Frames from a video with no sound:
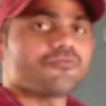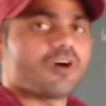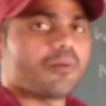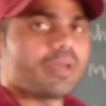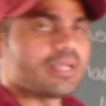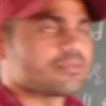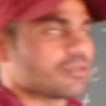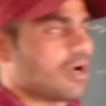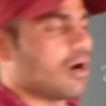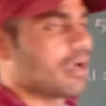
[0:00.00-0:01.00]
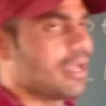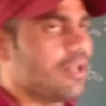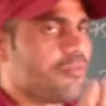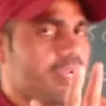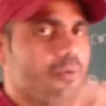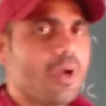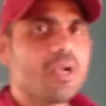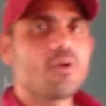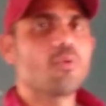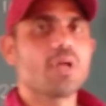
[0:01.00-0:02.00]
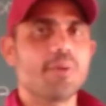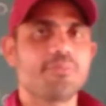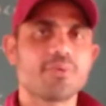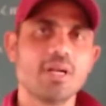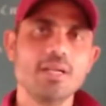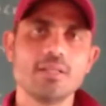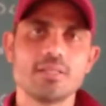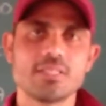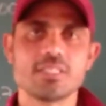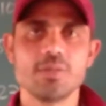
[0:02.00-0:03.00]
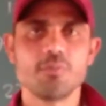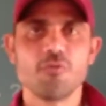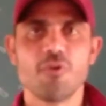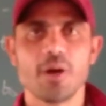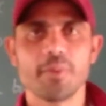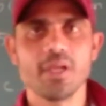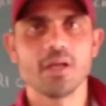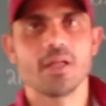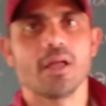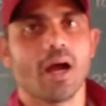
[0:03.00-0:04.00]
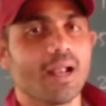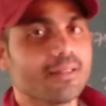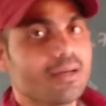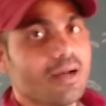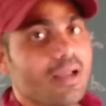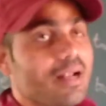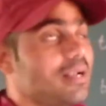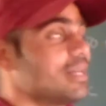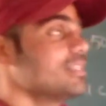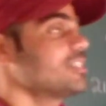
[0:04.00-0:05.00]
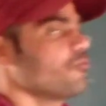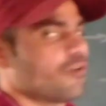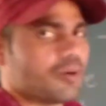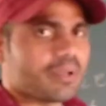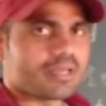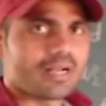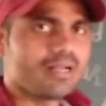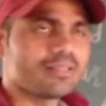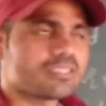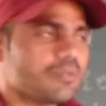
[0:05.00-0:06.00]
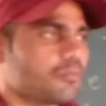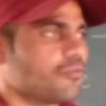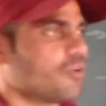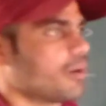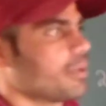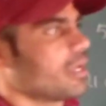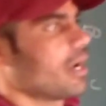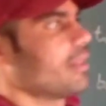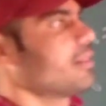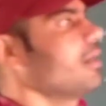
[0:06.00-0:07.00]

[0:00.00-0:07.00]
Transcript: farming, again we divide two types, right? The simple farming and the intensive farming, right? The simple farming and the